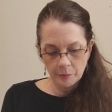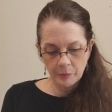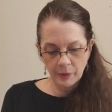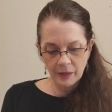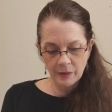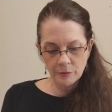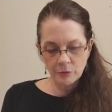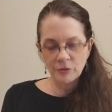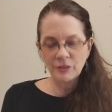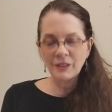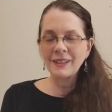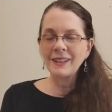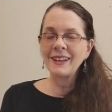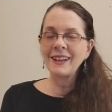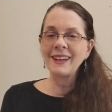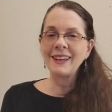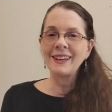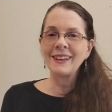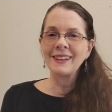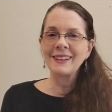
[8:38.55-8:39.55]
But
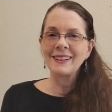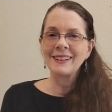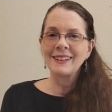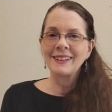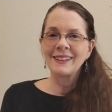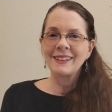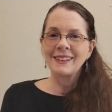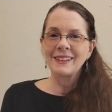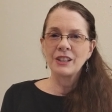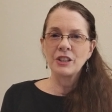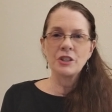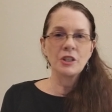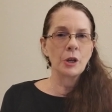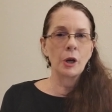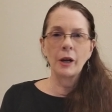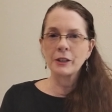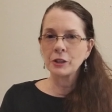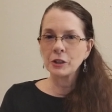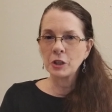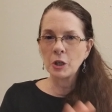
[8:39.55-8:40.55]
really,
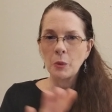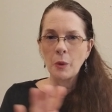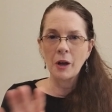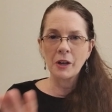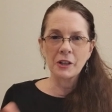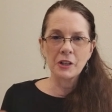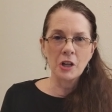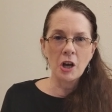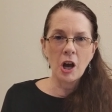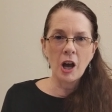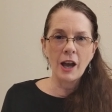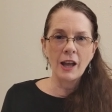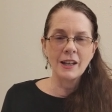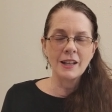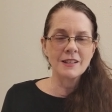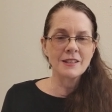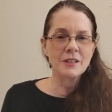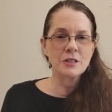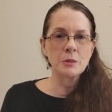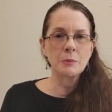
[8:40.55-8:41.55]
I could go on and on.
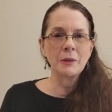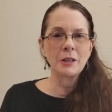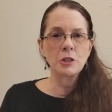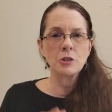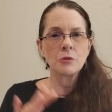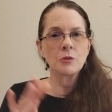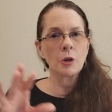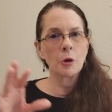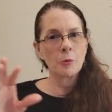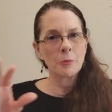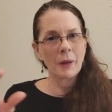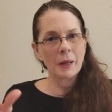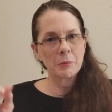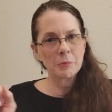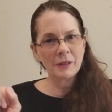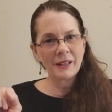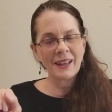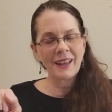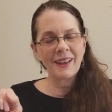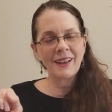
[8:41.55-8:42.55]
It doesn't mean you don't
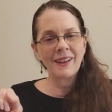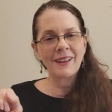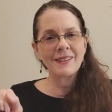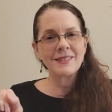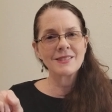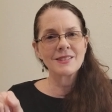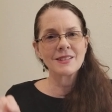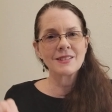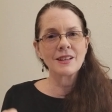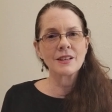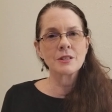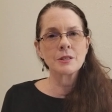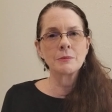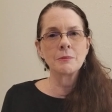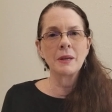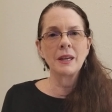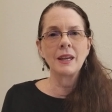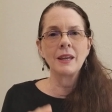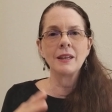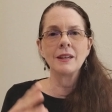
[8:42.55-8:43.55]
make plans. It doesn't
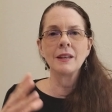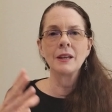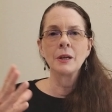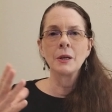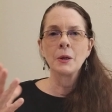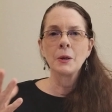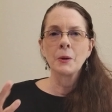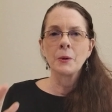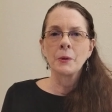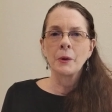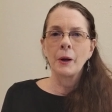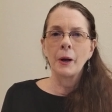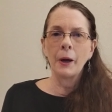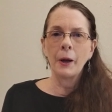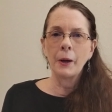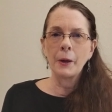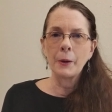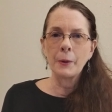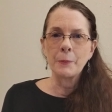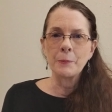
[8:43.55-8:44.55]
mean,
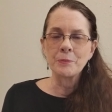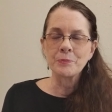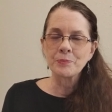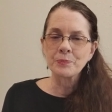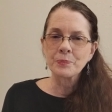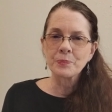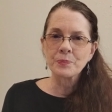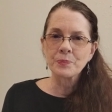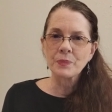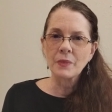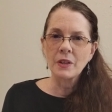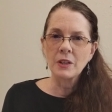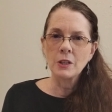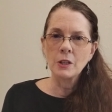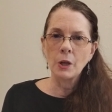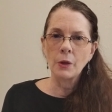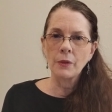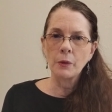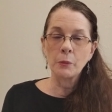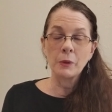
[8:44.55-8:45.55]

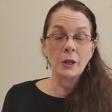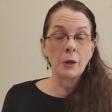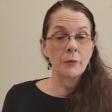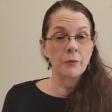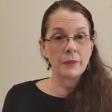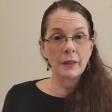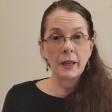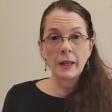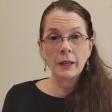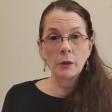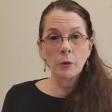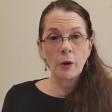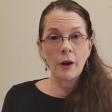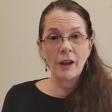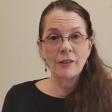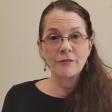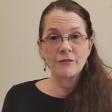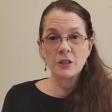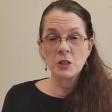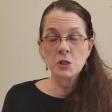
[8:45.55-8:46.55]
that we don't think or
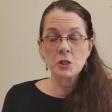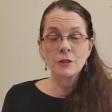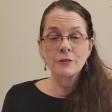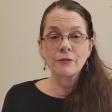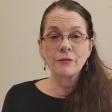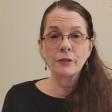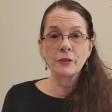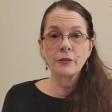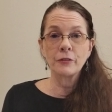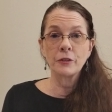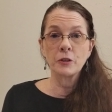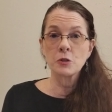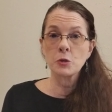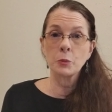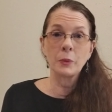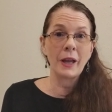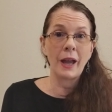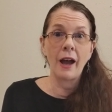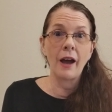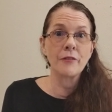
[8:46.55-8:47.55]
have vision for the future.
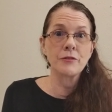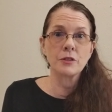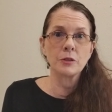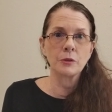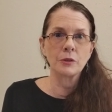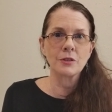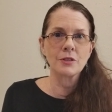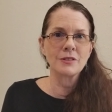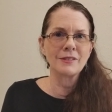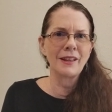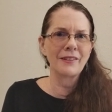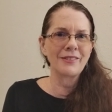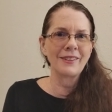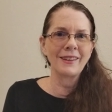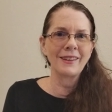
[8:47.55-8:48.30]
We have to, because